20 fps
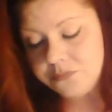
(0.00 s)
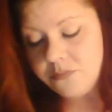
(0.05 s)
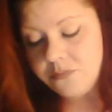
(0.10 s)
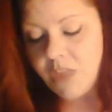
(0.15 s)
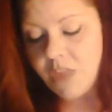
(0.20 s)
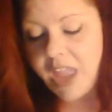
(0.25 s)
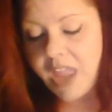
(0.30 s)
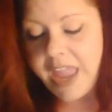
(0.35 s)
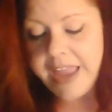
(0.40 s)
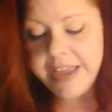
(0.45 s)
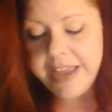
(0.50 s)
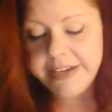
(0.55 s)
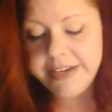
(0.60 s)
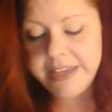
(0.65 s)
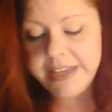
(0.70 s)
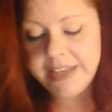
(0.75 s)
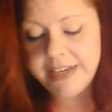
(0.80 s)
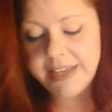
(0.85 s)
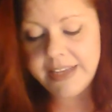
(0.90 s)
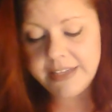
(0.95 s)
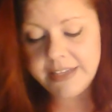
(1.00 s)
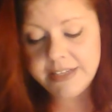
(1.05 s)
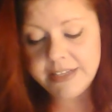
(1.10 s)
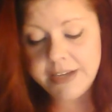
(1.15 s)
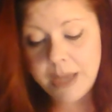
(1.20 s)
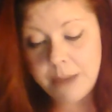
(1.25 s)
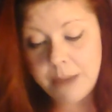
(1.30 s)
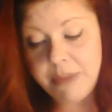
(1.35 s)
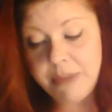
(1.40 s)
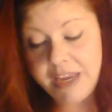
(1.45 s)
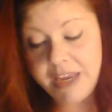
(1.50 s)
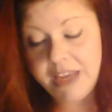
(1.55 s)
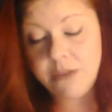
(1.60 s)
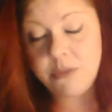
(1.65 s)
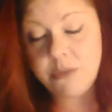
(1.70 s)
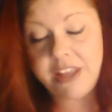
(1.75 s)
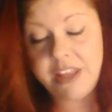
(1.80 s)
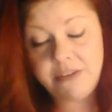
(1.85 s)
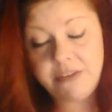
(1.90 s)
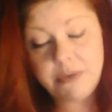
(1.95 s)
And it ended up being when
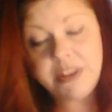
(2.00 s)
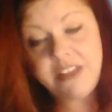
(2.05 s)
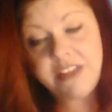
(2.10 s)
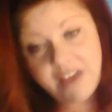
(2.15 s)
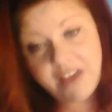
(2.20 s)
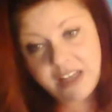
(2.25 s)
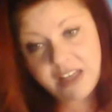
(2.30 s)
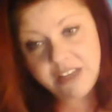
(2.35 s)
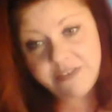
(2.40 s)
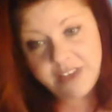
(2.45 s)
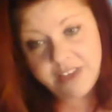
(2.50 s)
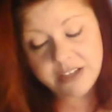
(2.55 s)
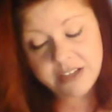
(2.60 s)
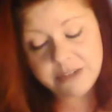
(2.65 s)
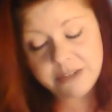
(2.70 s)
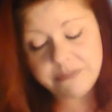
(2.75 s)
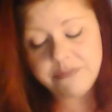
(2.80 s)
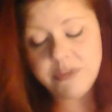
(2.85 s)
they finally found him.